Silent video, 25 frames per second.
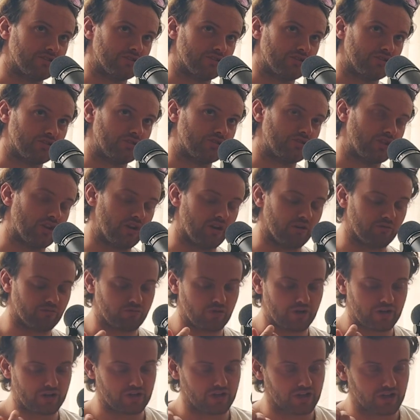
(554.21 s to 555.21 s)
You said I'm
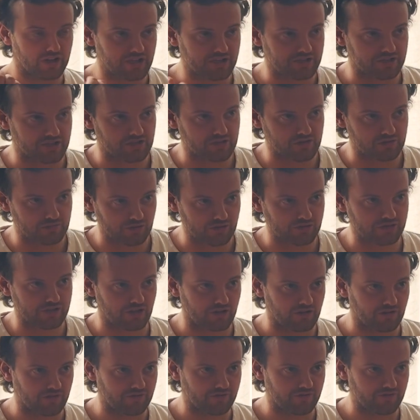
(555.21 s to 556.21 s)
really good at listening to
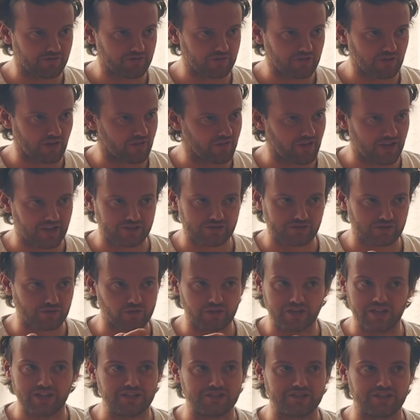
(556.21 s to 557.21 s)
myself. Like that's
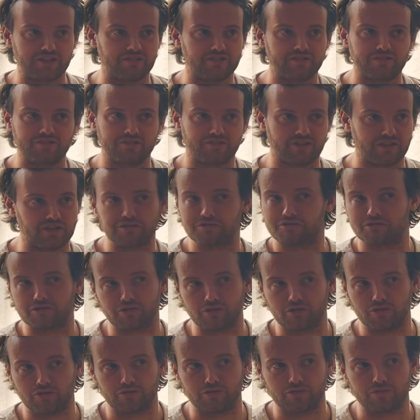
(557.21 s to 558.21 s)
not an easy thing to
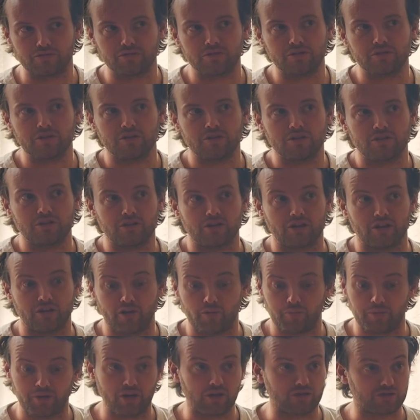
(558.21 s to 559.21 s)
do. And
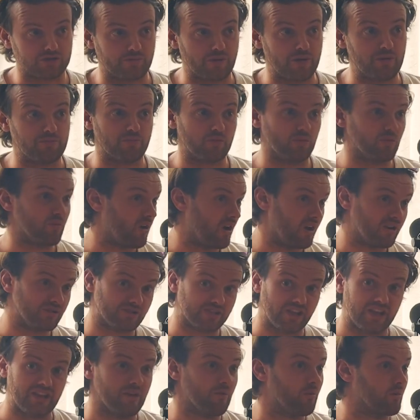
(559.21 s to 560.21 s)
there'll be loads of people like
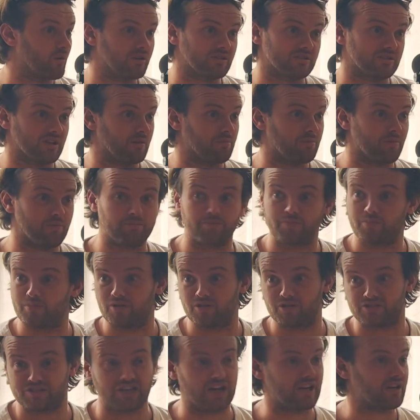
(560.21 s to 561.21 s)
say they want to set up
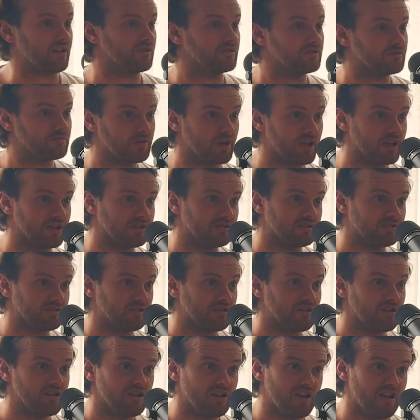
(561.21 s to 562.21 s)
a tacos place,
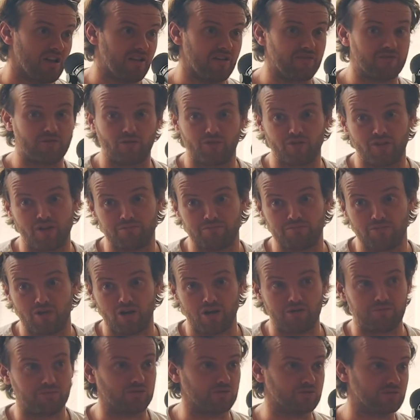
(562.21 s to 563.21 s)
and they've got their
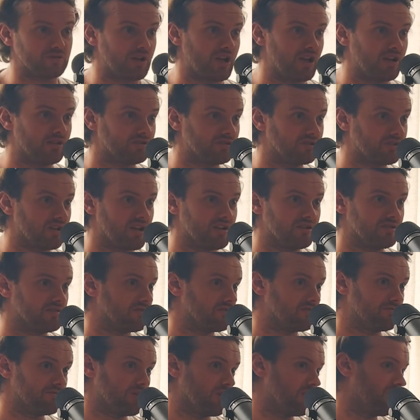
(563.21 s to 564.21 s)
mum or dad saying to
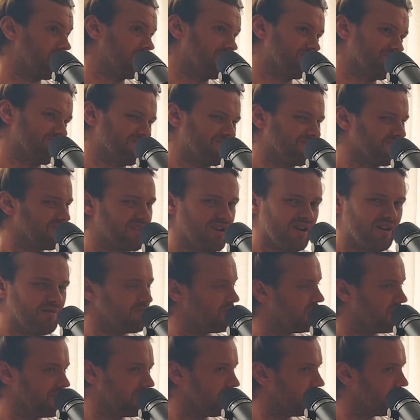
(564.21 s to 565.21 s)
them like, "Nah,
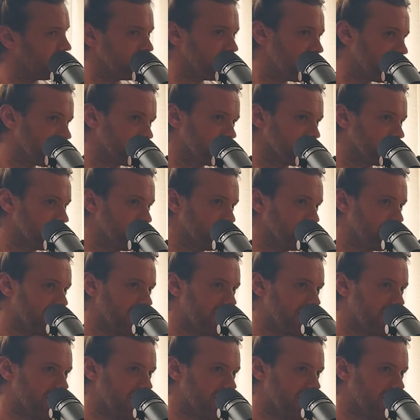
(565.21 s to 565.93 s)
mate, don't bother doing that."